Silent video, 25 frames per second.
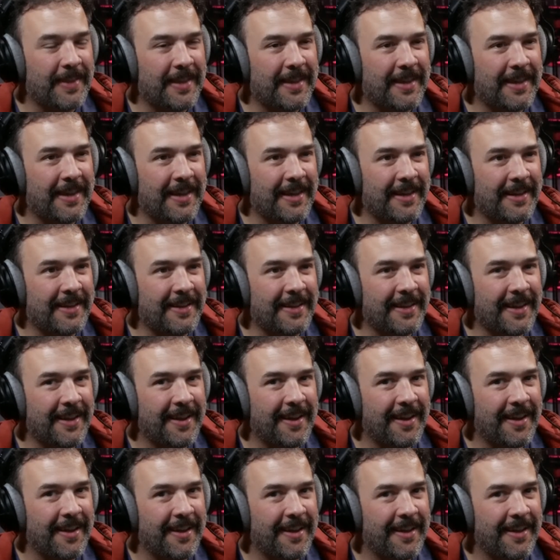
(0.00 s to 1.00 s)
And
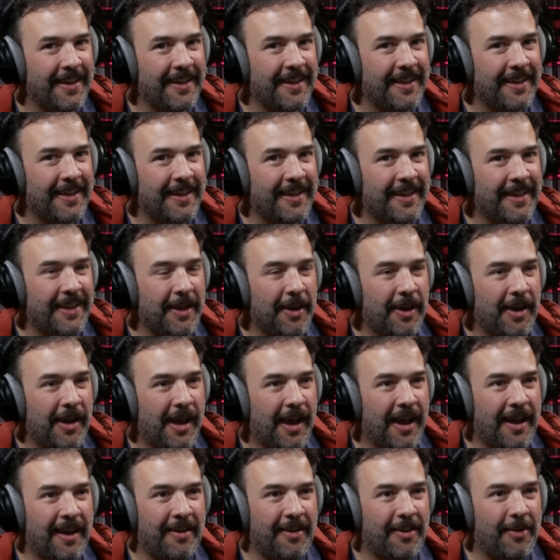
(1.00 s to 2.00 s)
I
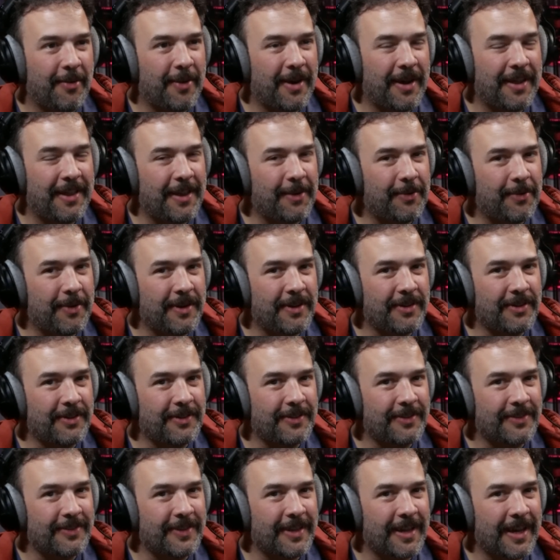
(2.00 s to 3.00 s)
don't know why that
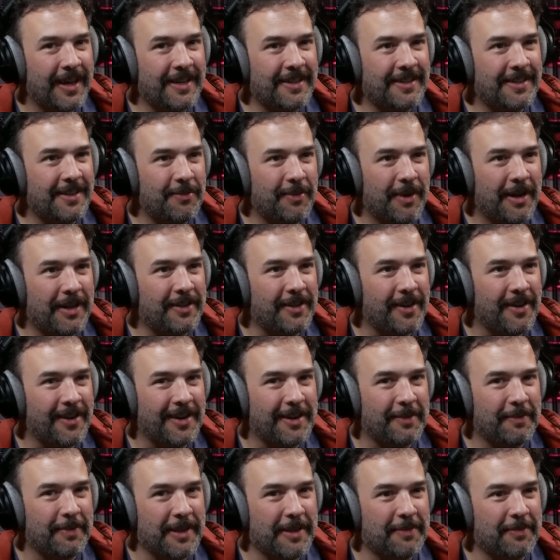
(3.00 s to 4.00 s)
was. I just didn't want to
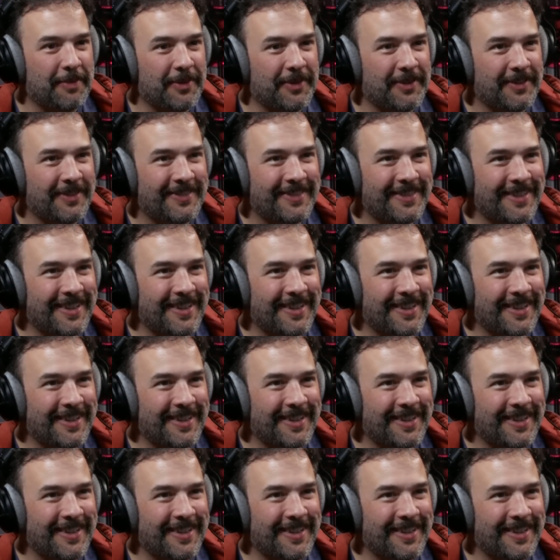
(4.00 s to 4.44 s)
talk to people.